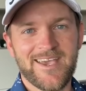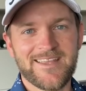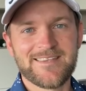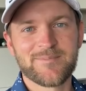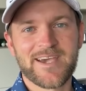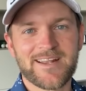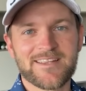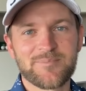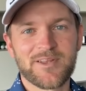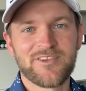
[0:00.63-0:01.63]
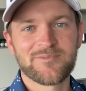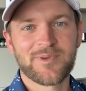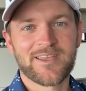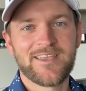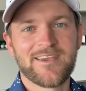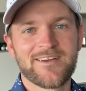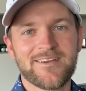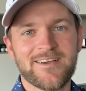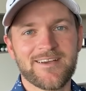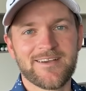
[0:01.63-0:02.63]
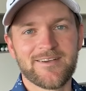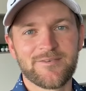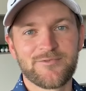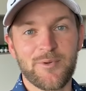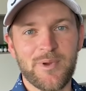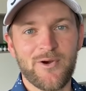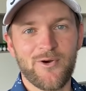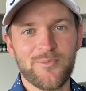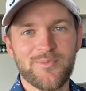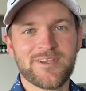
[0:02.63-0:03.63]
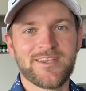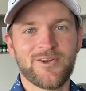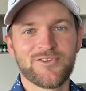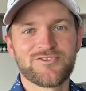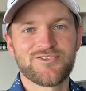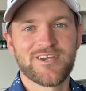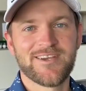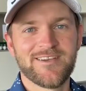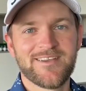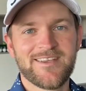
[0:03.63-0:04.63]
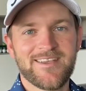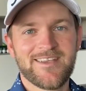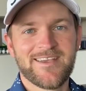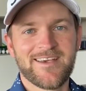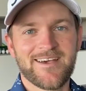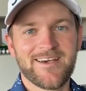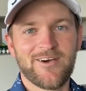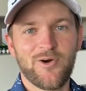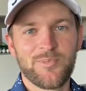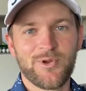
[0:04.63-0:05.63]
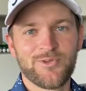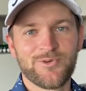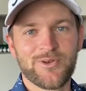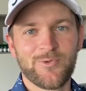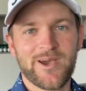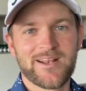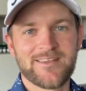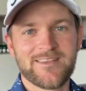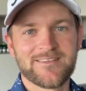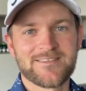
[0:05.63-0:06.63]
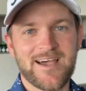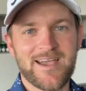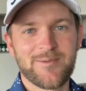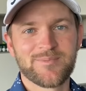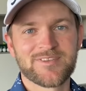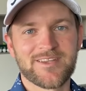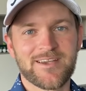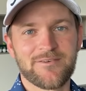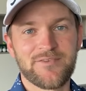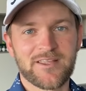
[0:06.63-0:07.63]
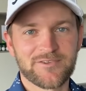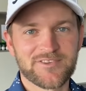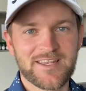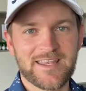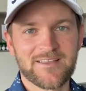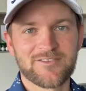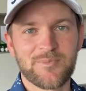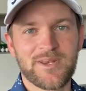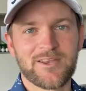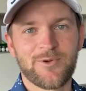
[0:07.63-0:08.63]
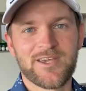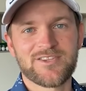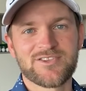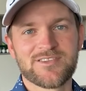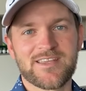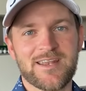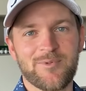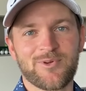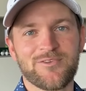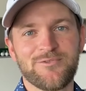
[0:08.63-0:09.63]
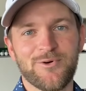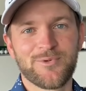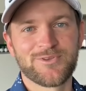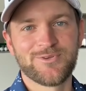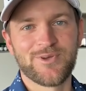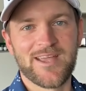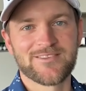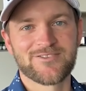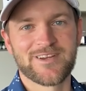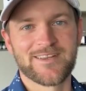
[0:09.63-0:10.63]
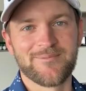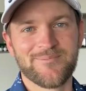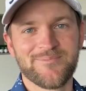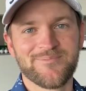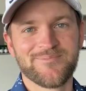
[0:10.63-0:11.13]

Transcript: Hey Team Titleist, Bernd Wiesberger here uh, from my home in Austria. Uh, I uh, hope you're all doing well in these times. Uh, thanks for sending in so many questions and I'm looking forward to answering them.